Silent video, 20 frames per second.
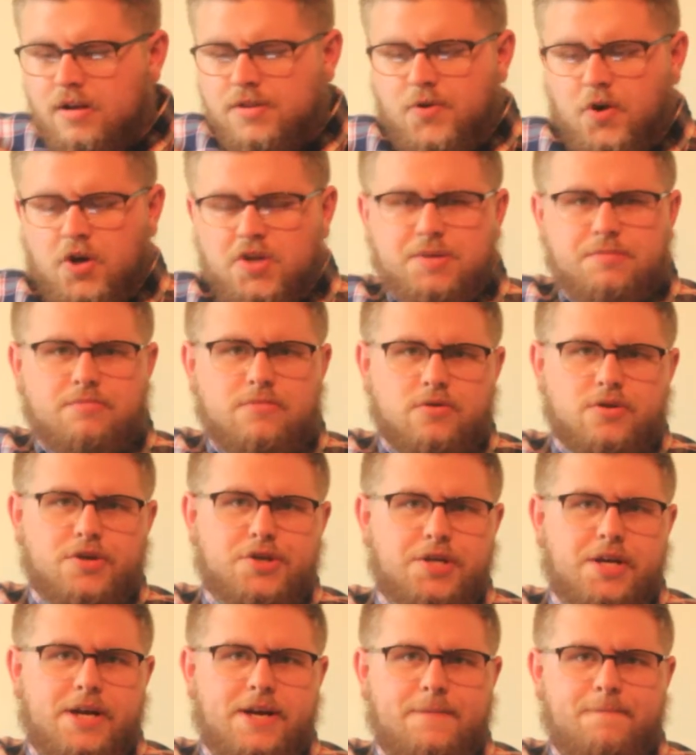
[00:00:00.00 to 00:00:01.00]
talk some more
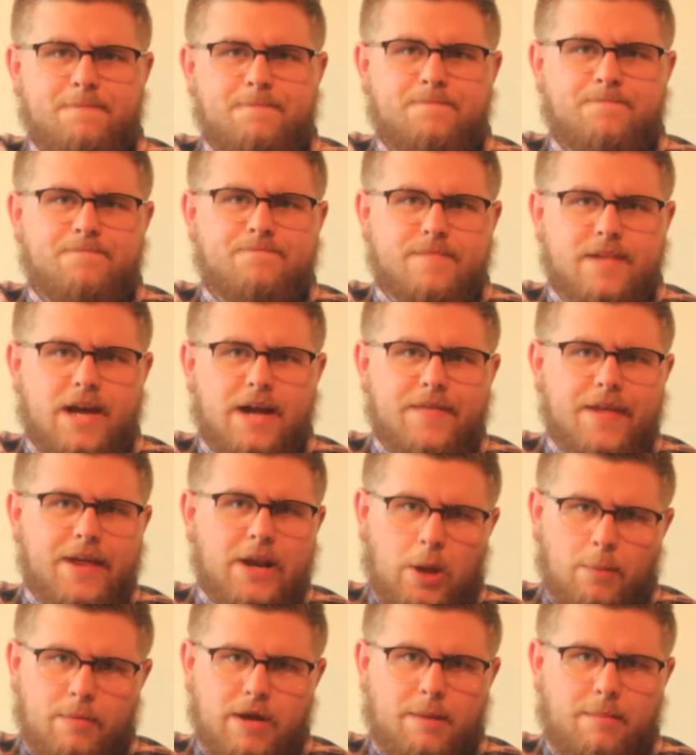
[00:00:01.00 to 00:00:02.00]
shit, and then
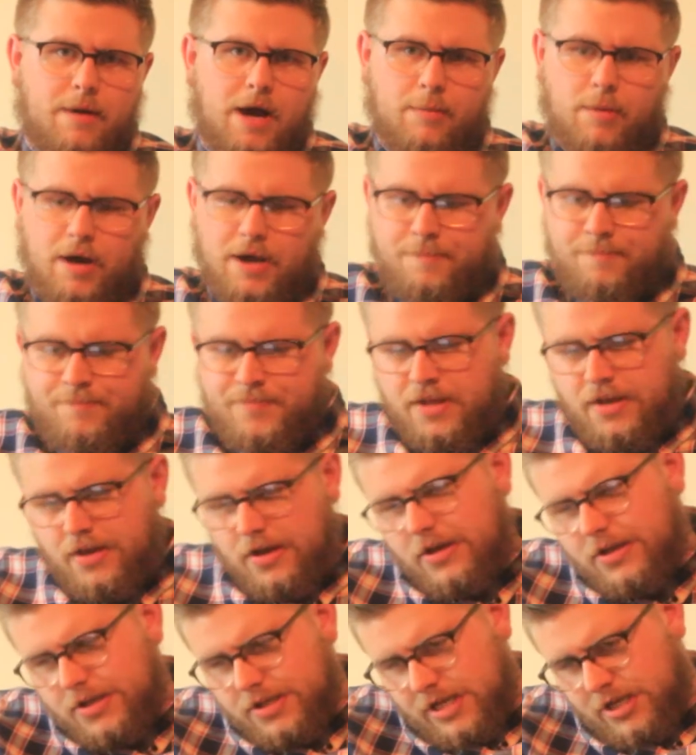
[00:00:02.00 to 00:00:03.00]
it'll be a bye-bye.
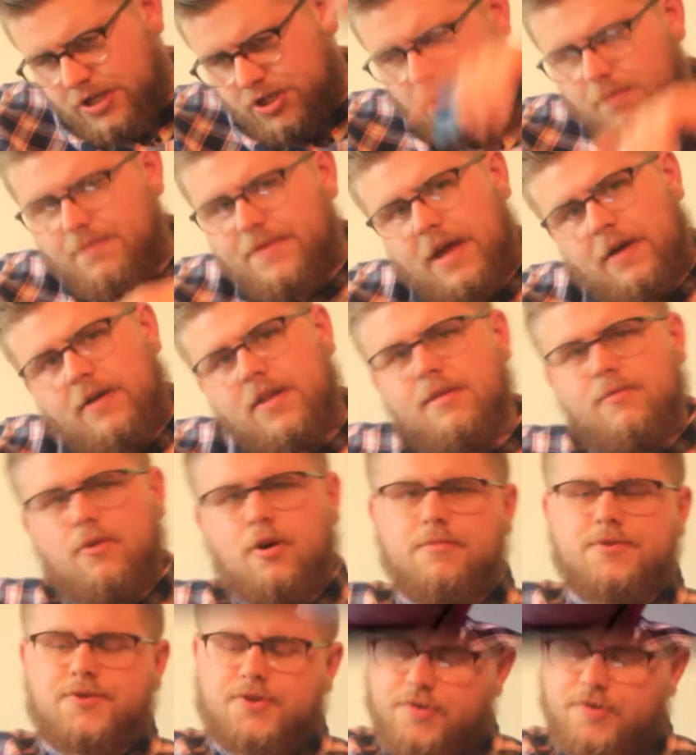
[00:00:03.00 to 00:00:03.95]
So let's jump down to the bottom